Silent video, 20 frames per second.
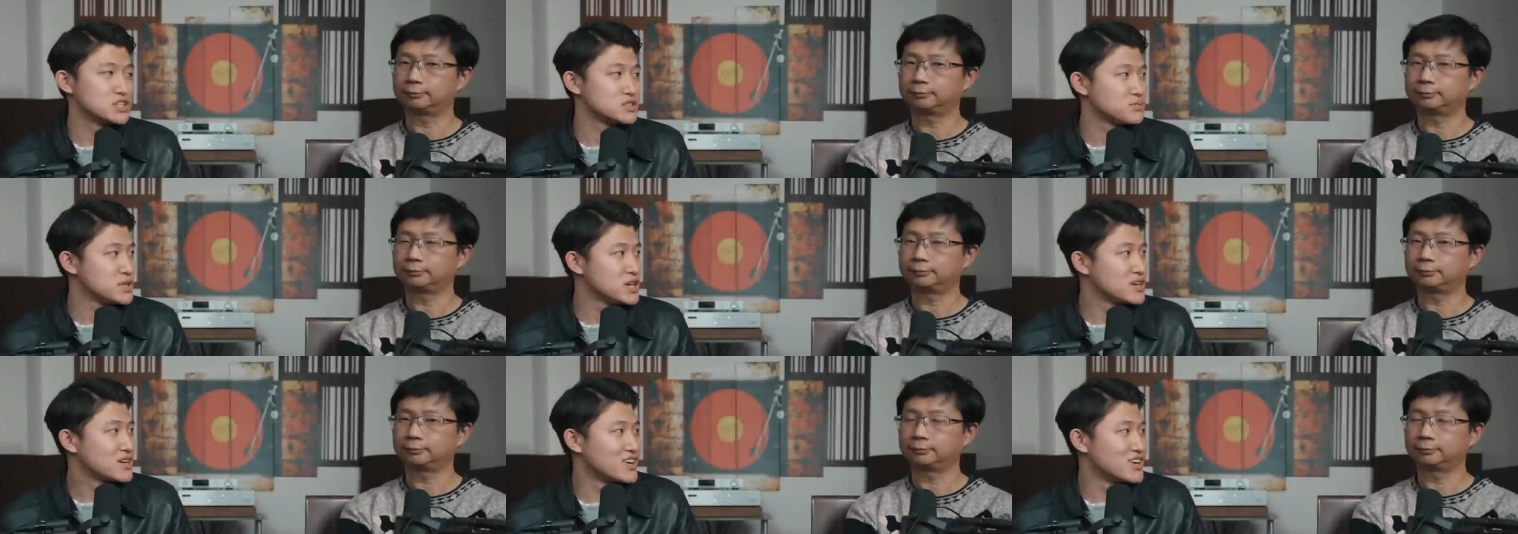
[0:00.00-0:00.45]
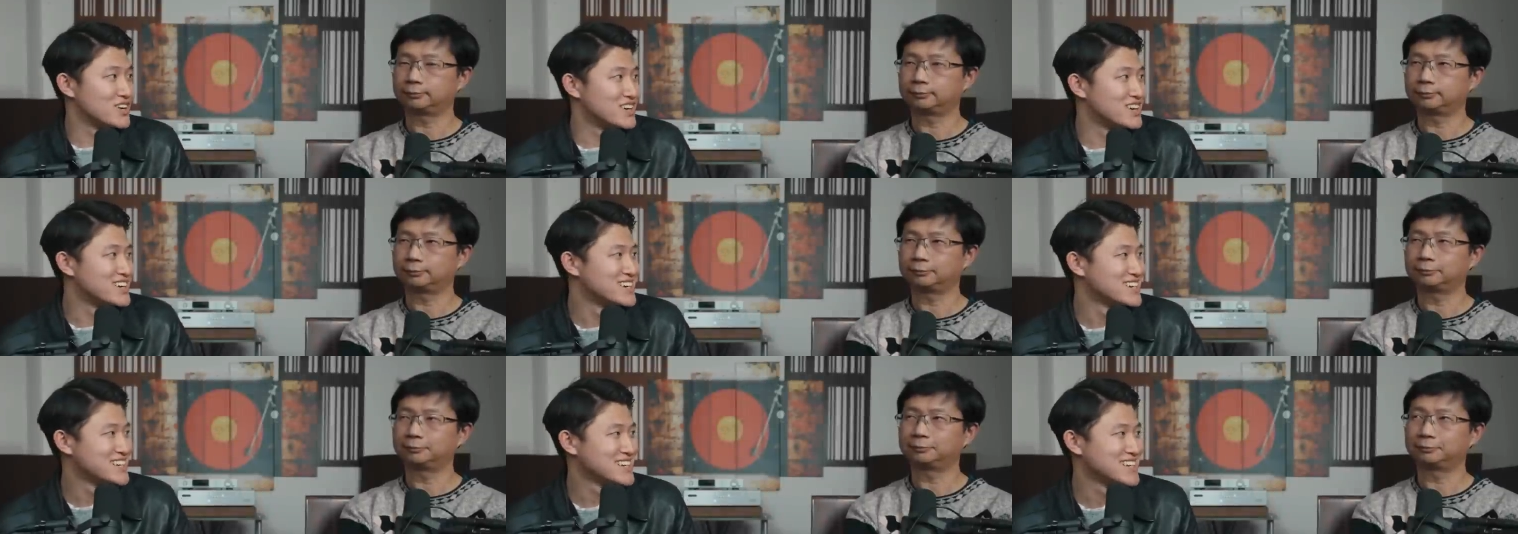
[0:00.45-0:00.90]
Speaker 1: speaker
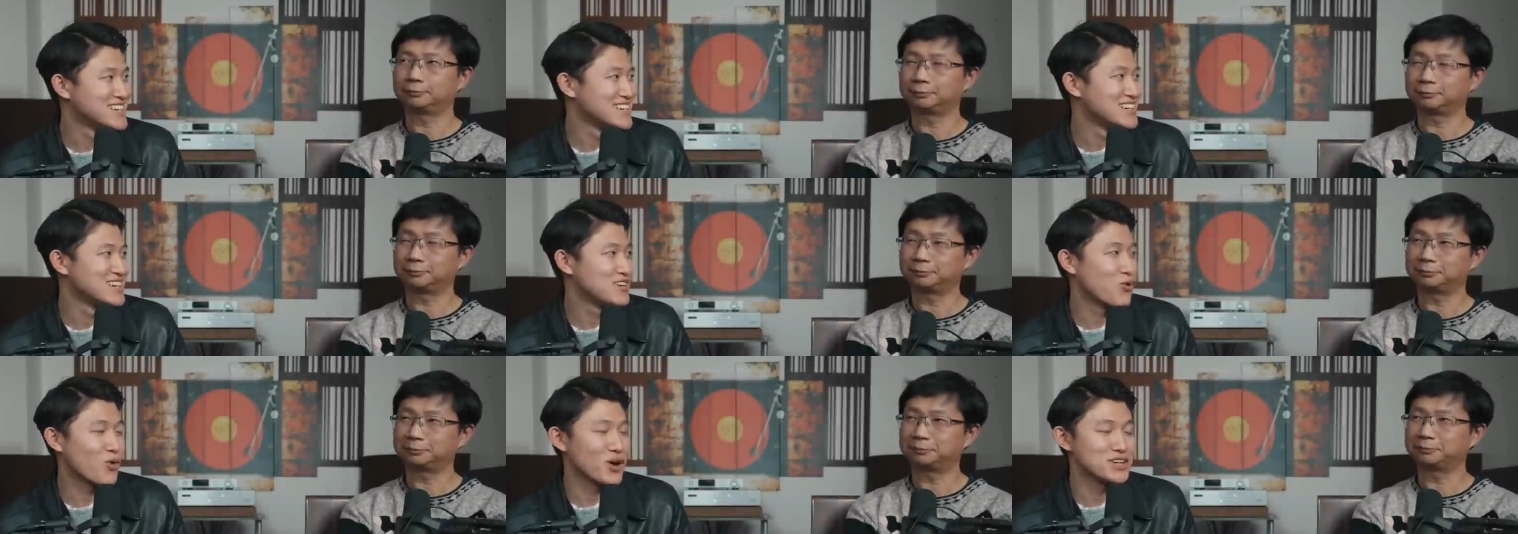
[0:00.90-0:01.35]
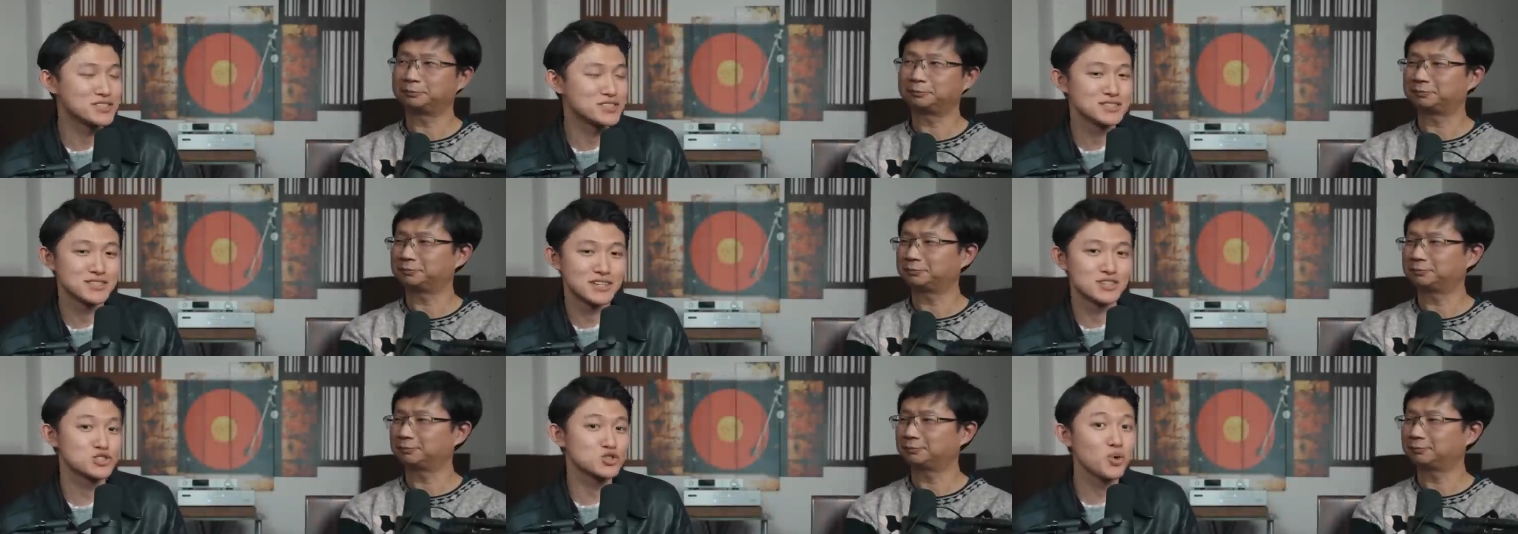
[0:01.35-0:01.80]
was
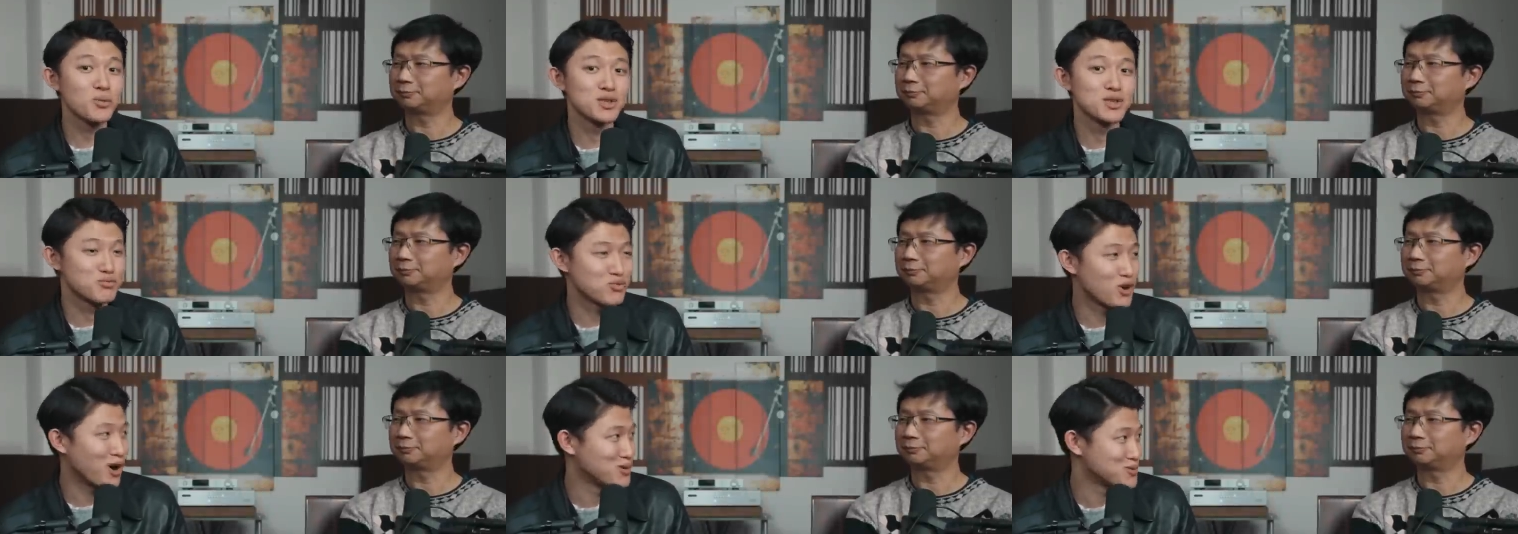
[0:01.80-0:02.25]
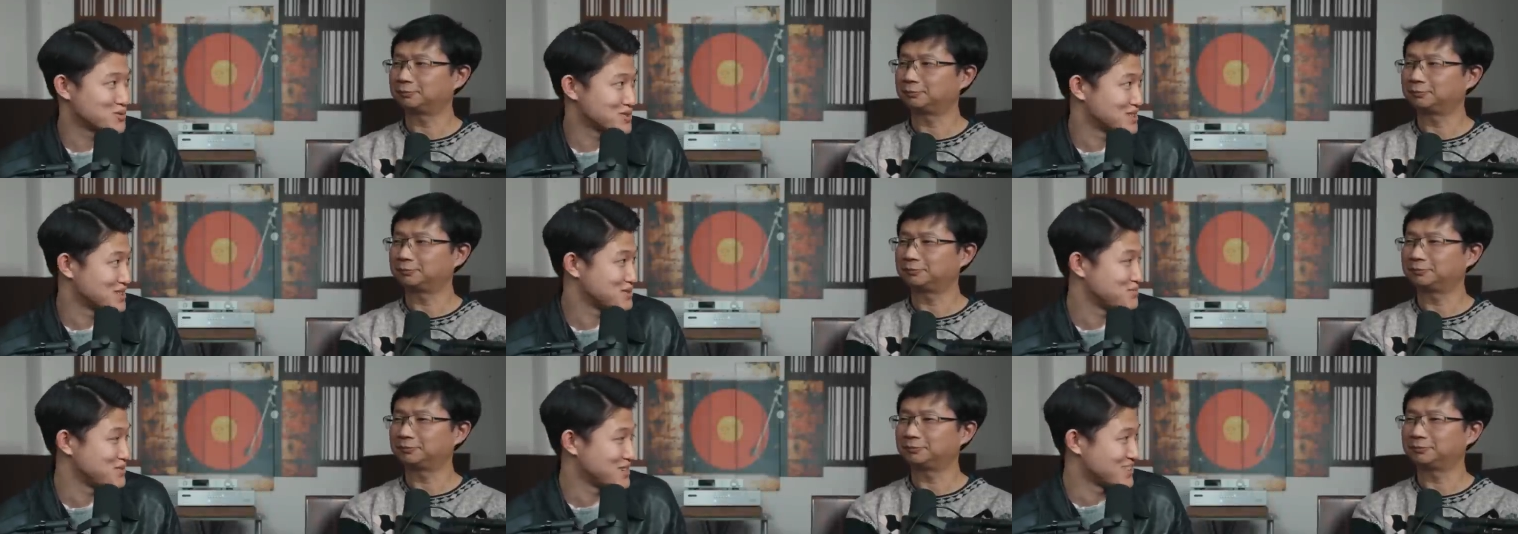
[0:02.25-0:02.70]
there's so many problems with
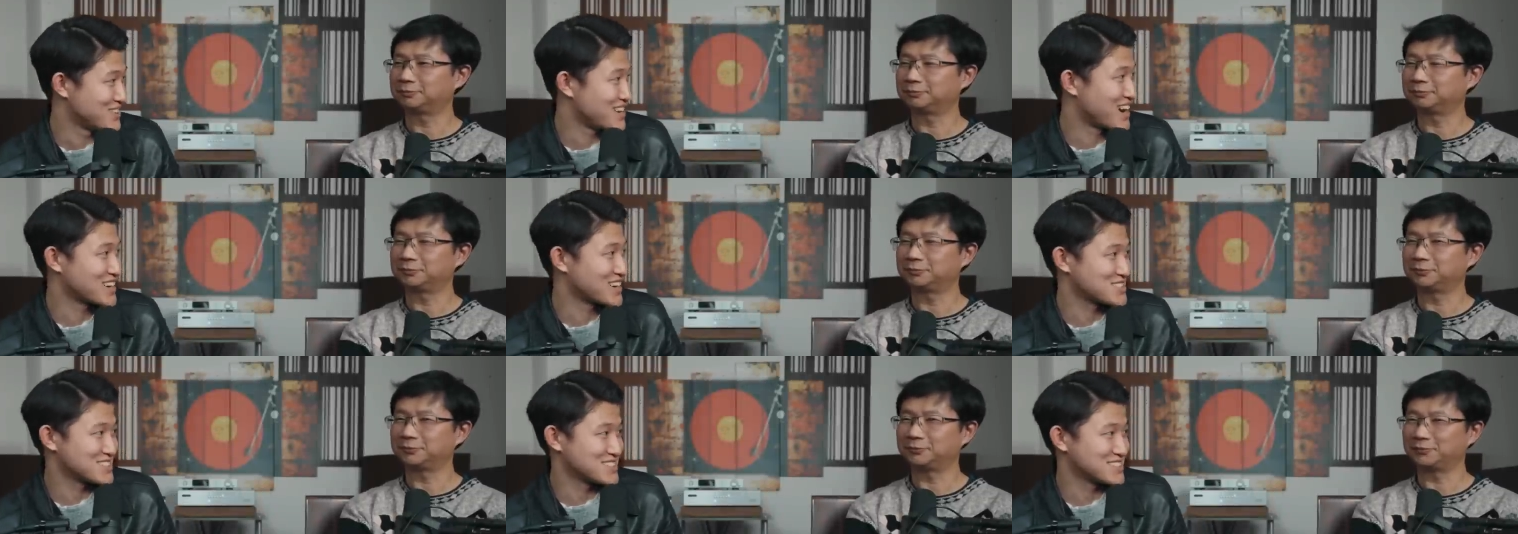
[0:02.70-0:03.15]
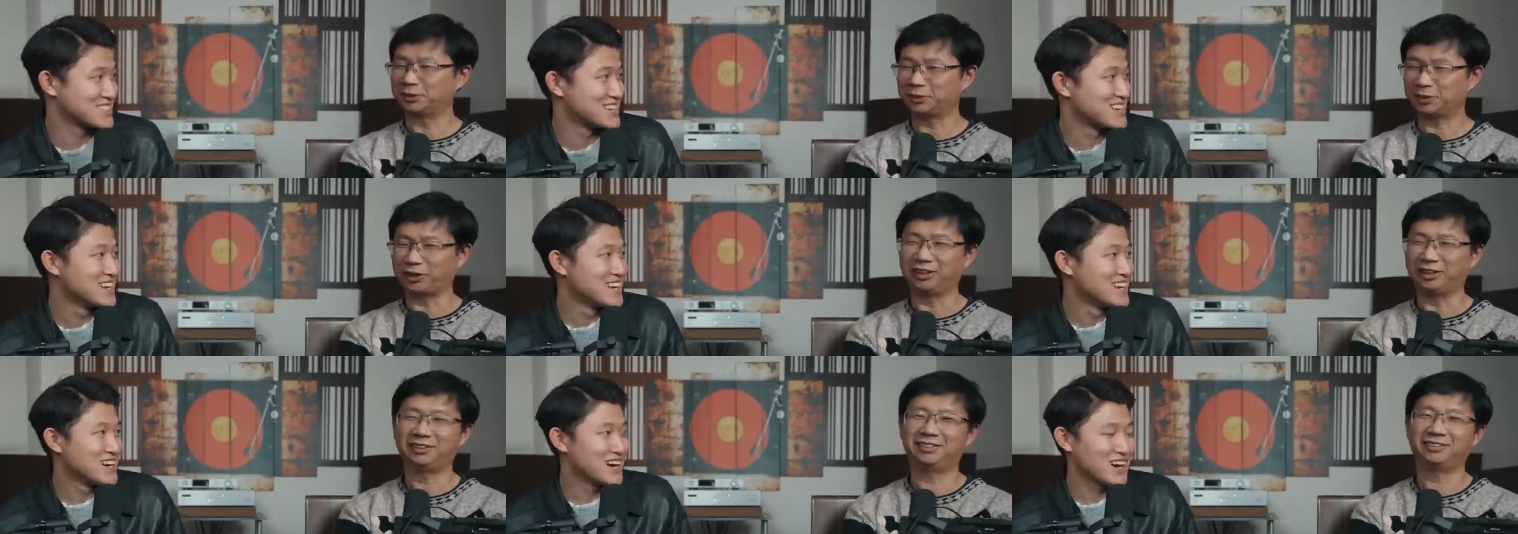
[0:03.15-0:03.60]
this speaker actually,
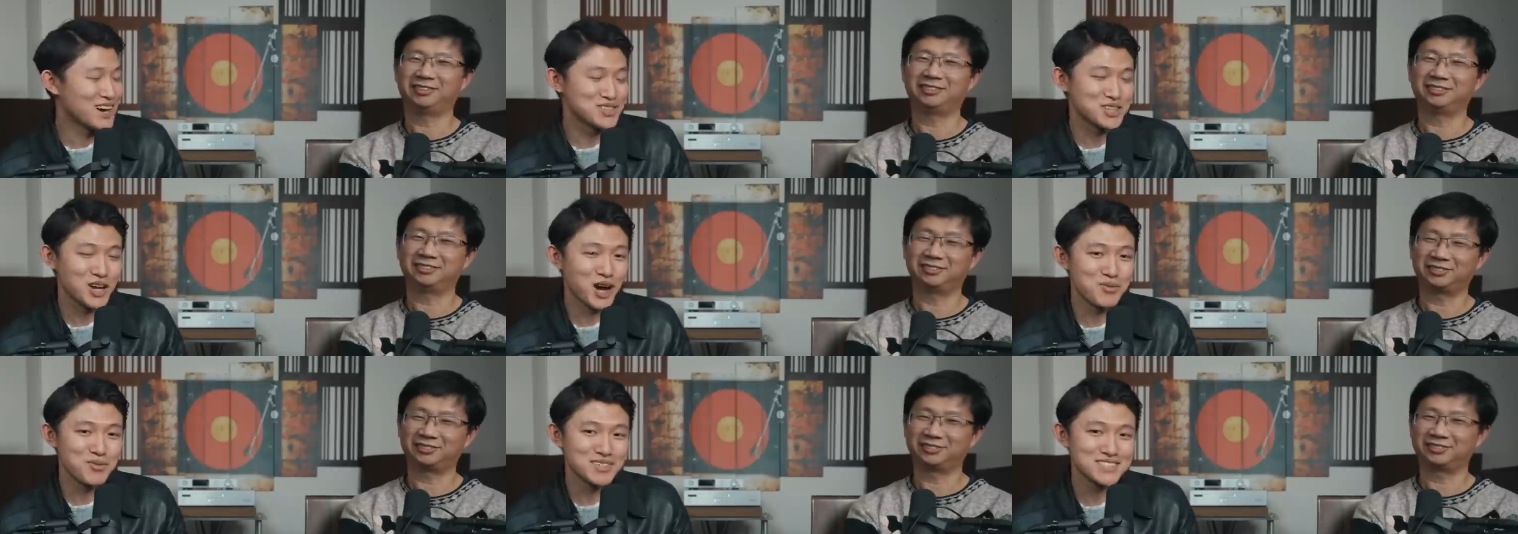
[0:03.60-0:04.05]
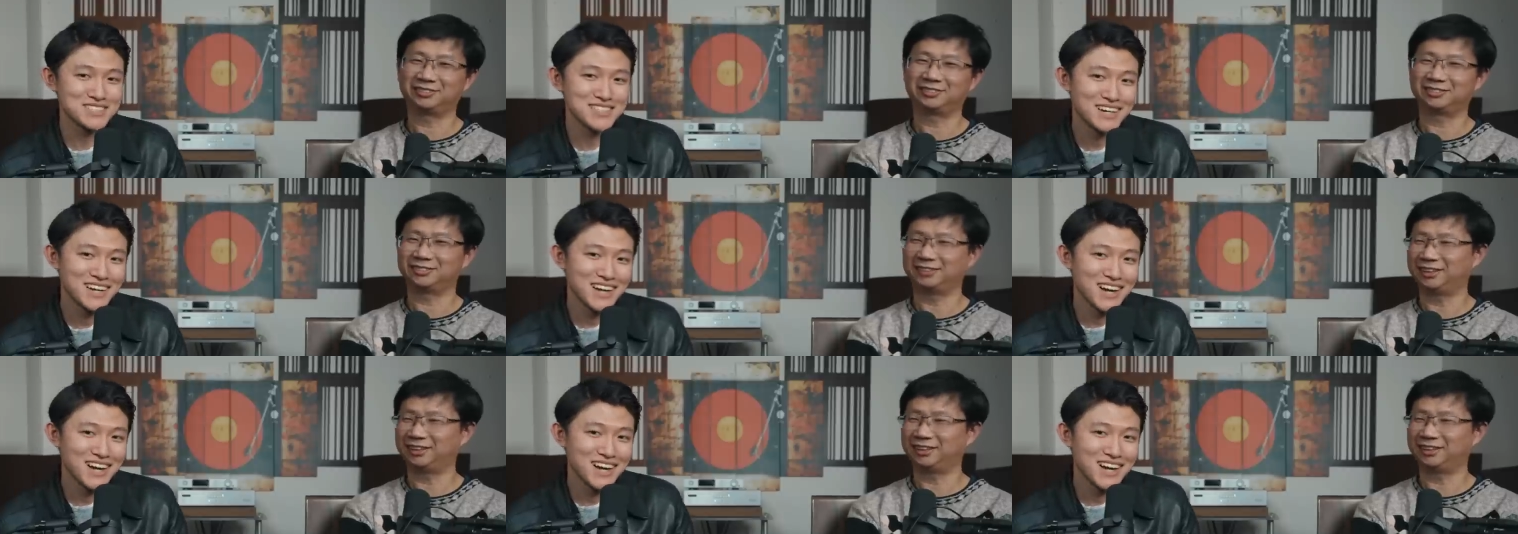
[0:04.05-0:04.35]
okay. uh, Thomas.